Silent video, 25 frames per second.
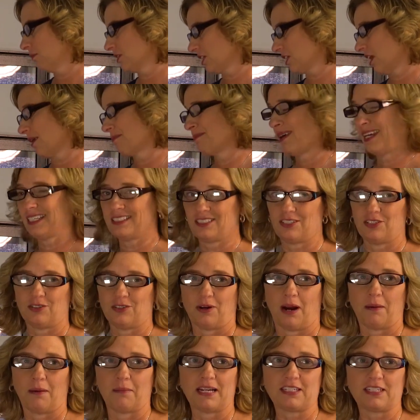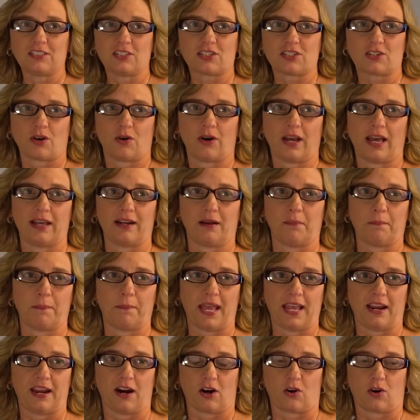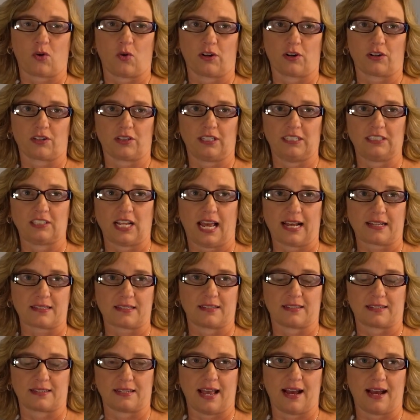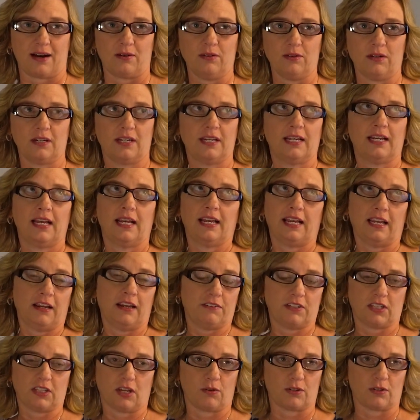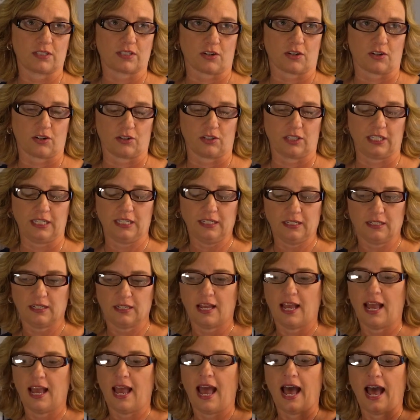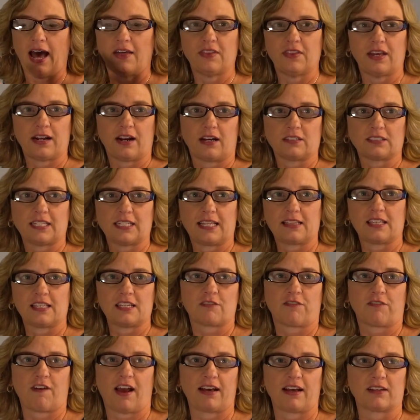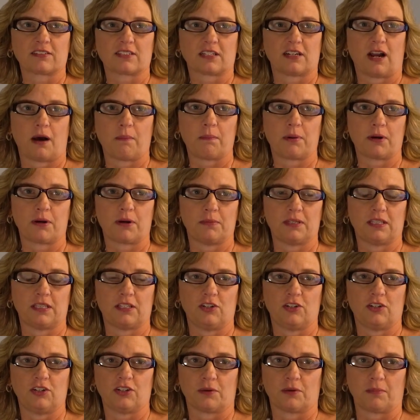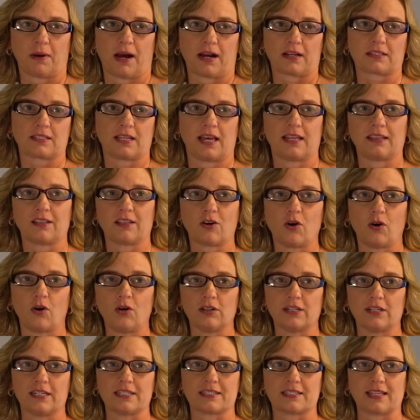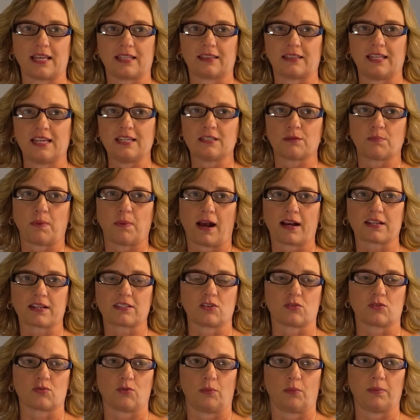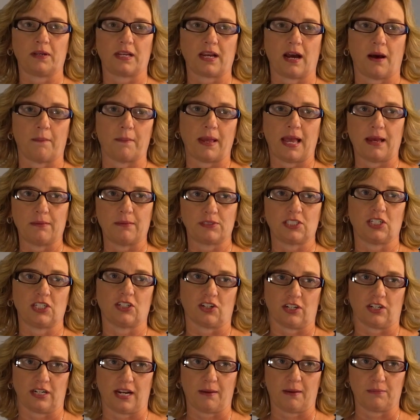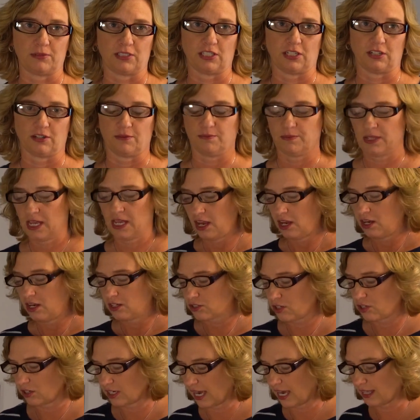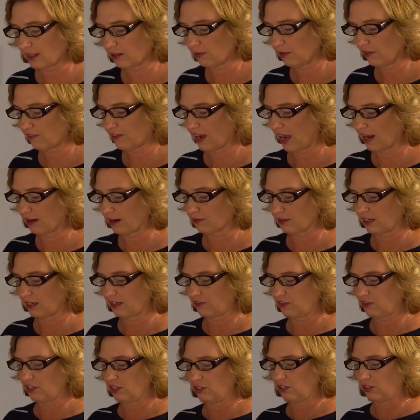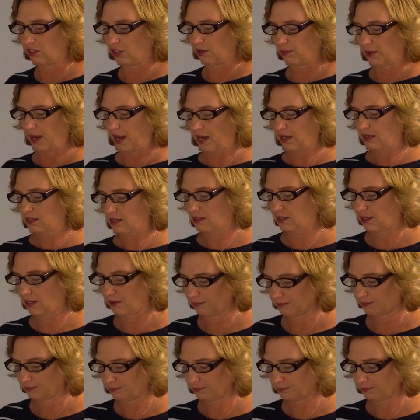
which I might do, I might just go ahead and pay our quarterly taxes now, even though it's early. And then I'll take these files and I'll put them in the New Year box. And the goal is that these boxes will become emptier and emptier. So now that we've gotten rid of the New Year box,